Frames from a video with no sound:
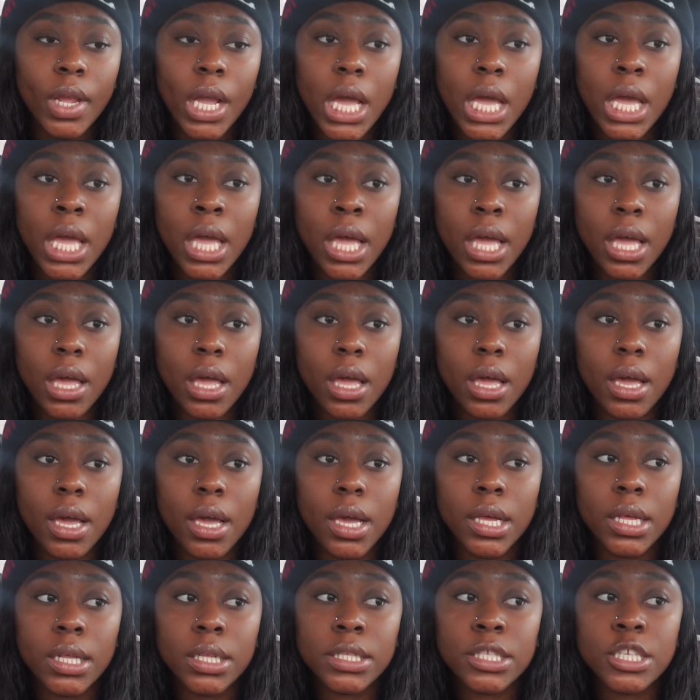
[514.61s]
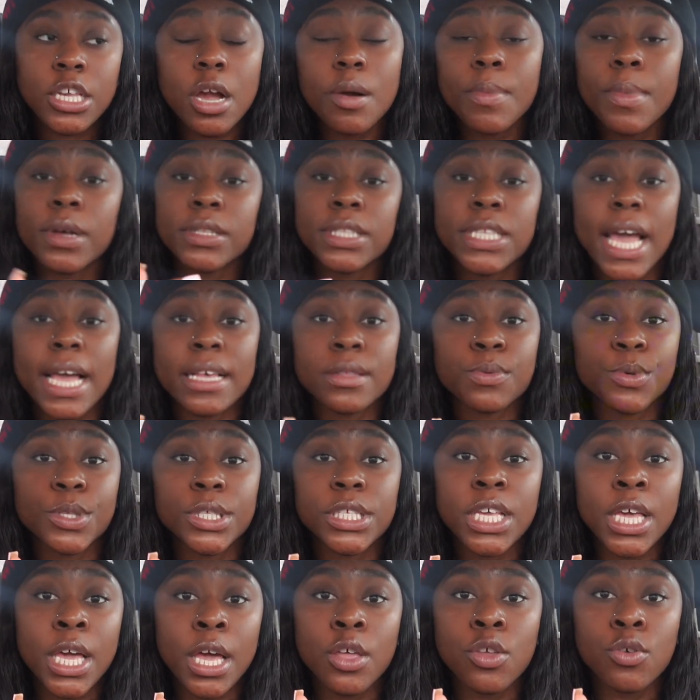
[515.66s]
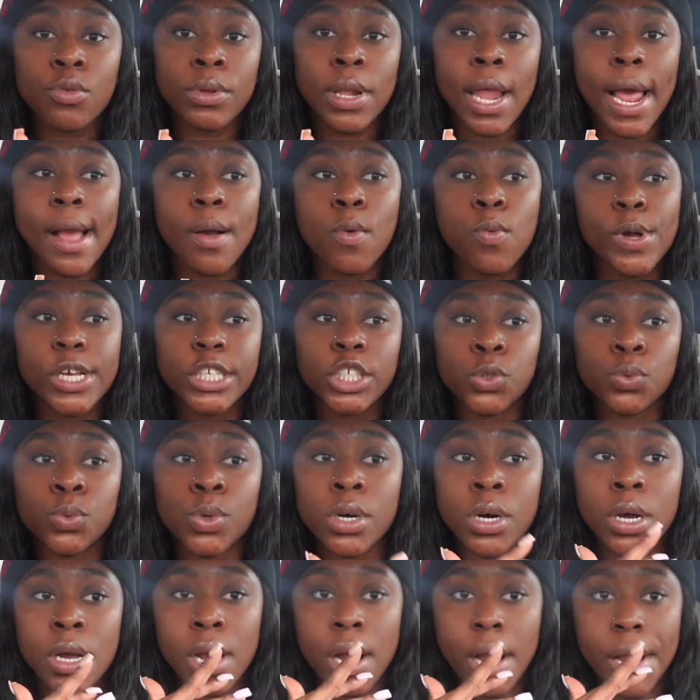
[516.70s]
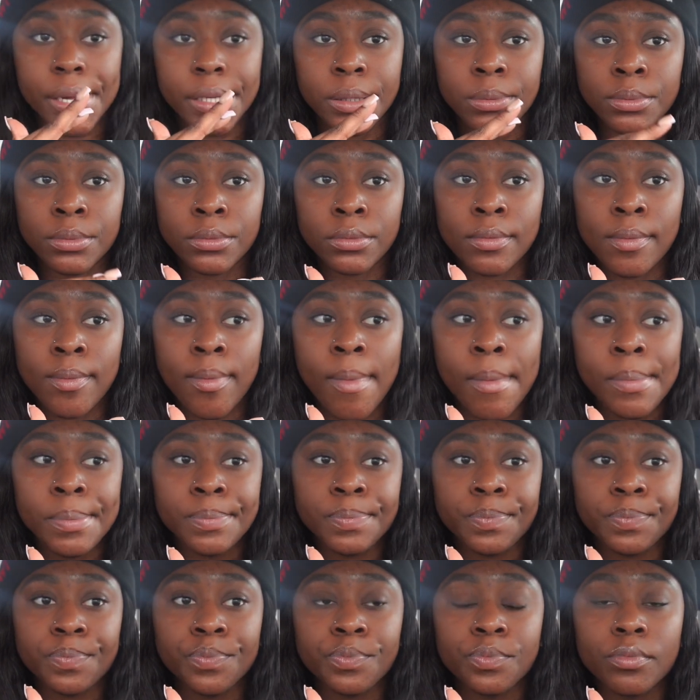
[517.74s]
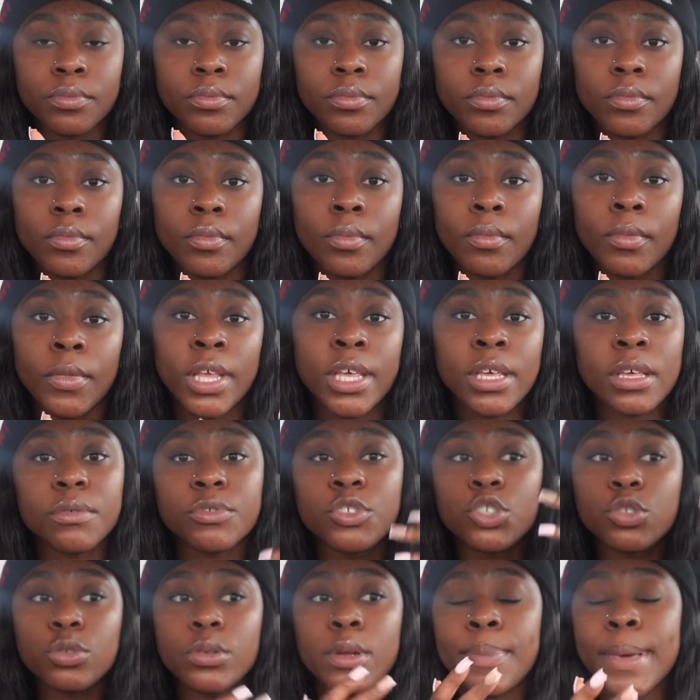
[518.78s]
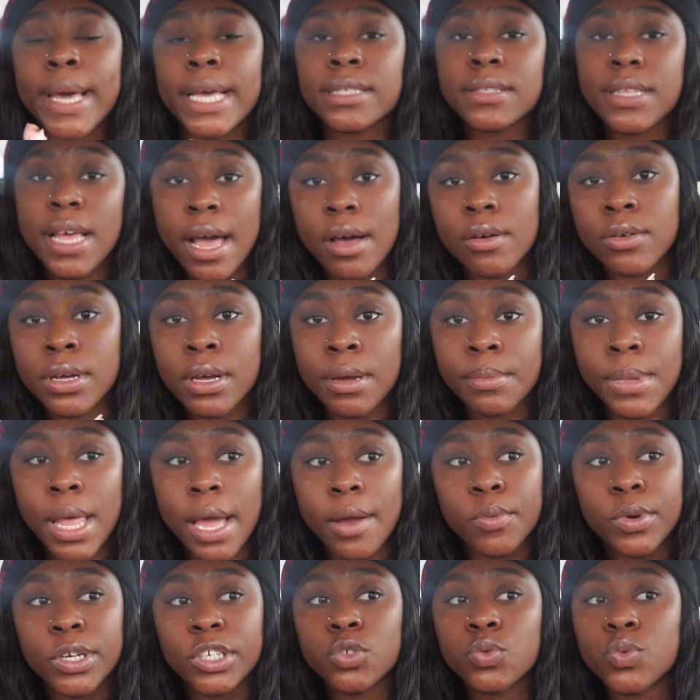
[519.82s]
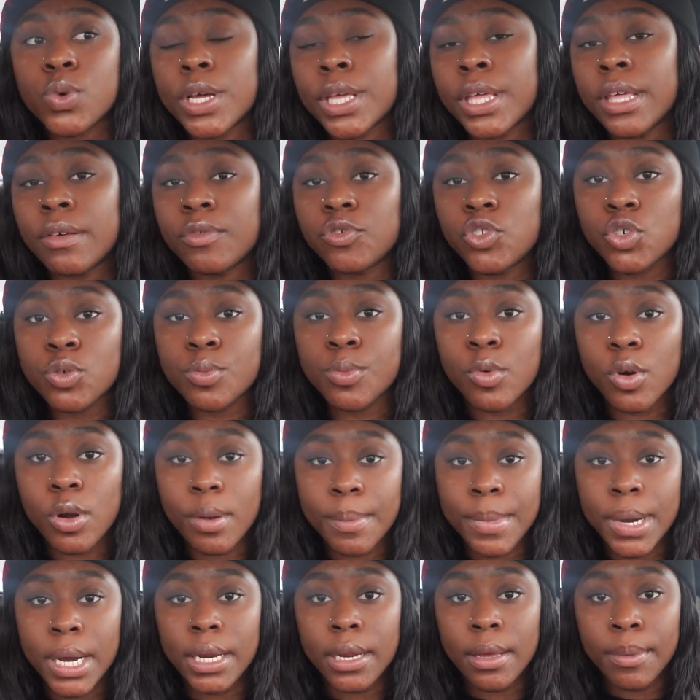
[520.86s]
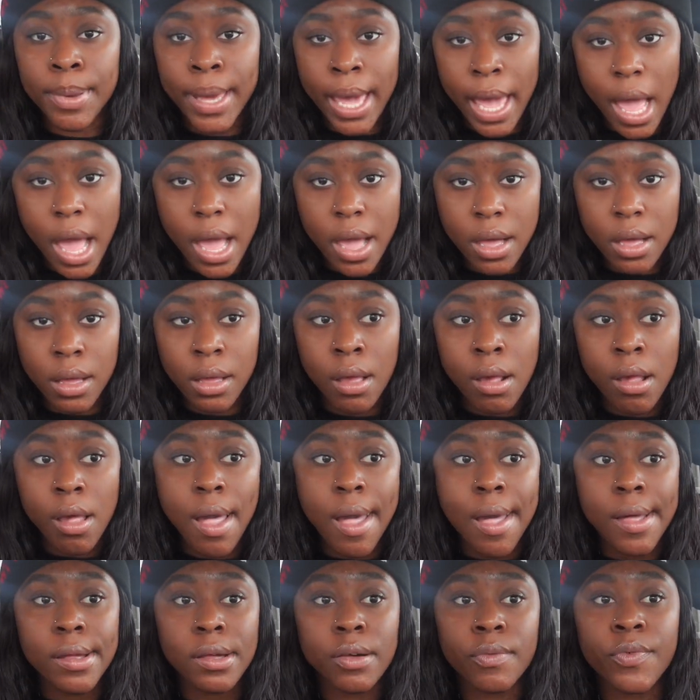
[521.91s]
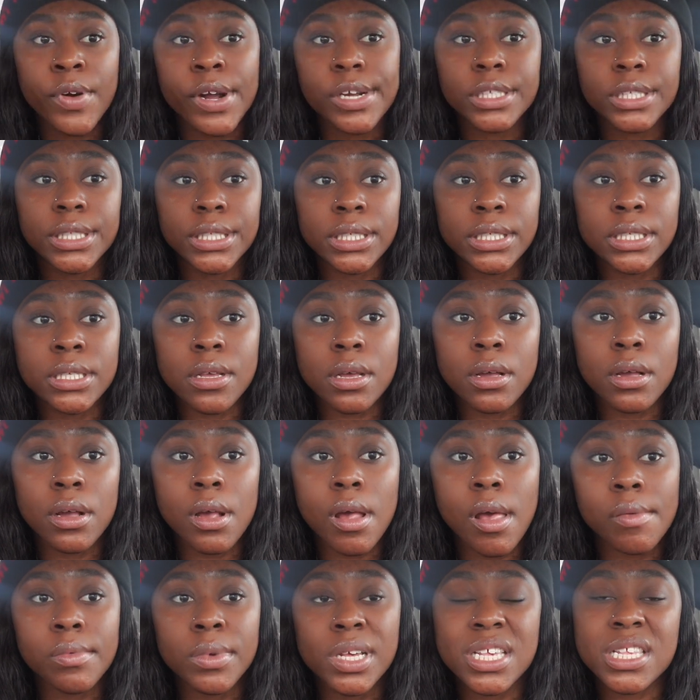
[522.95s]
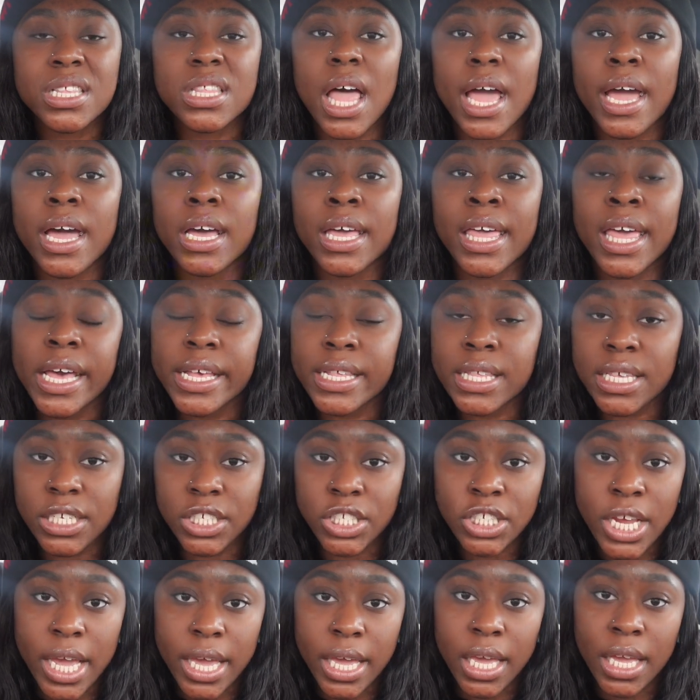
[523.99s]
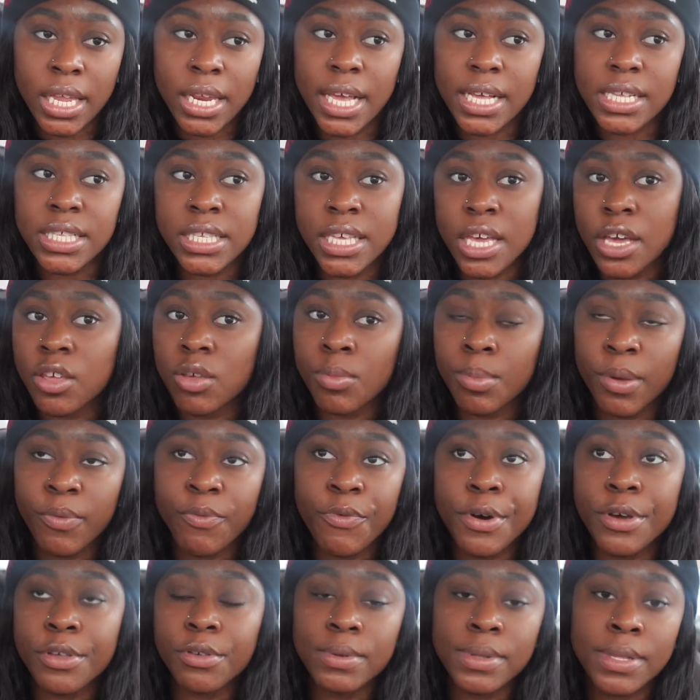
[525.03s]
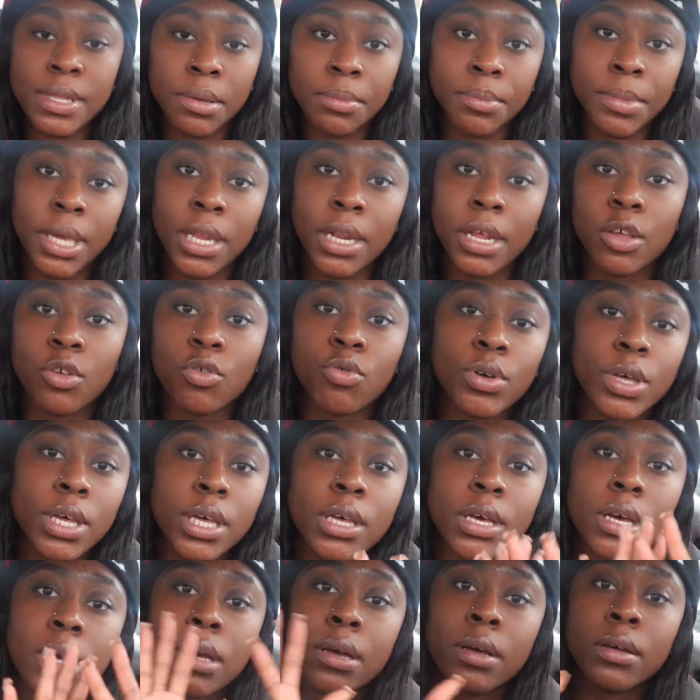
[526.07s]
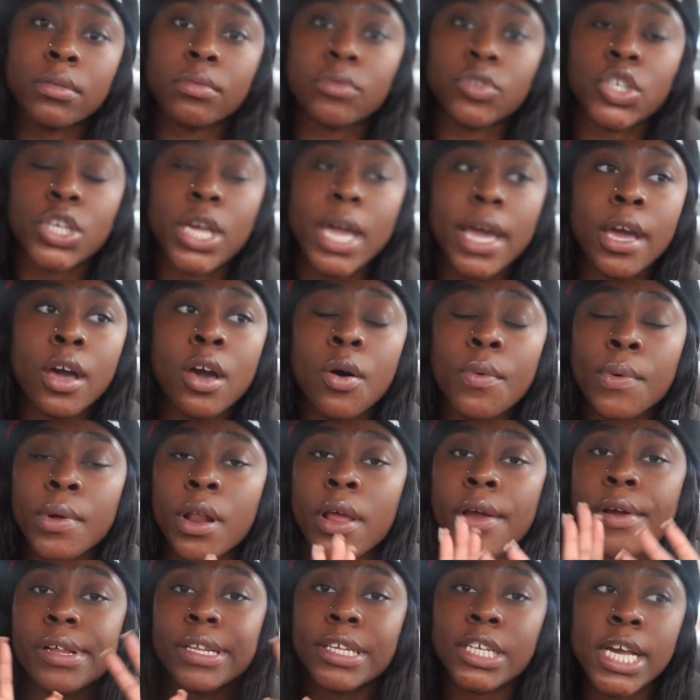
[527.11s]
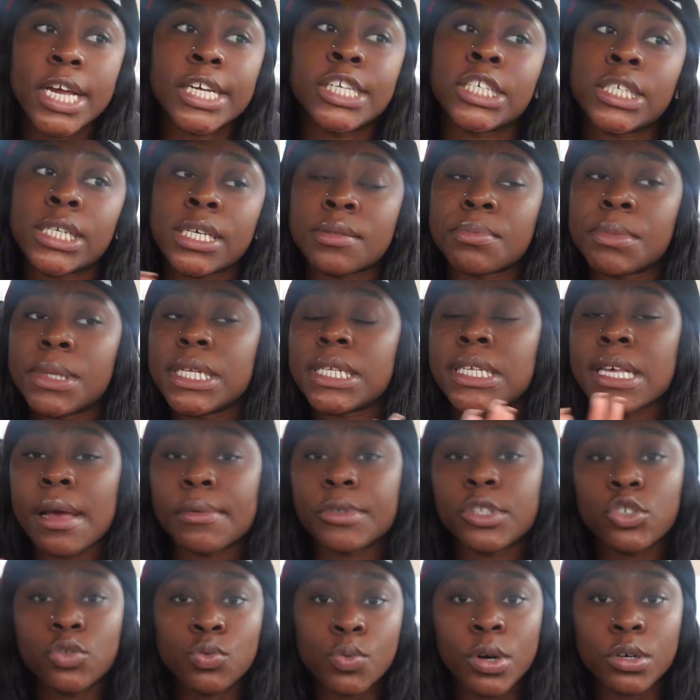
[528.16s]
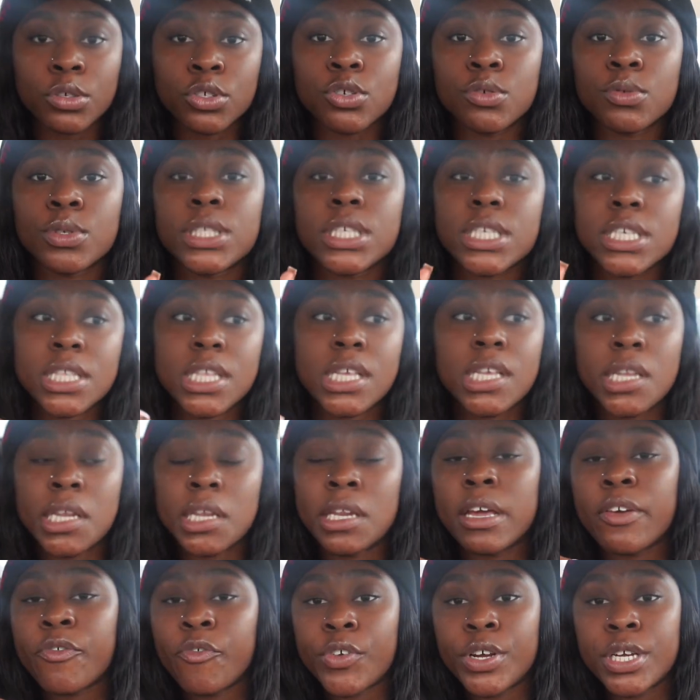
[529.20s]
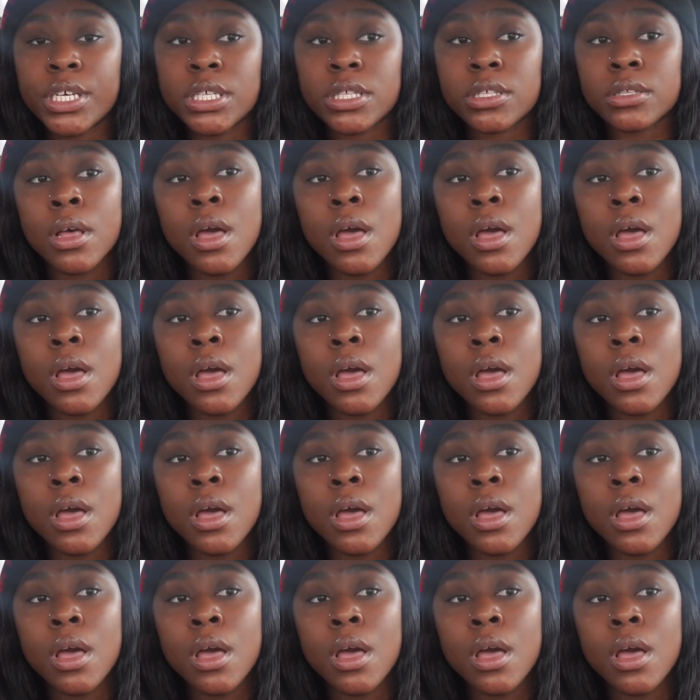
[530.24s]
And TurboTax will tell you like which one gives you the best outcome, like which one gives you more money back versus it's like a guessing check, and they tell you before you submit it. You can go in there and change it as many times as you want to see the difference.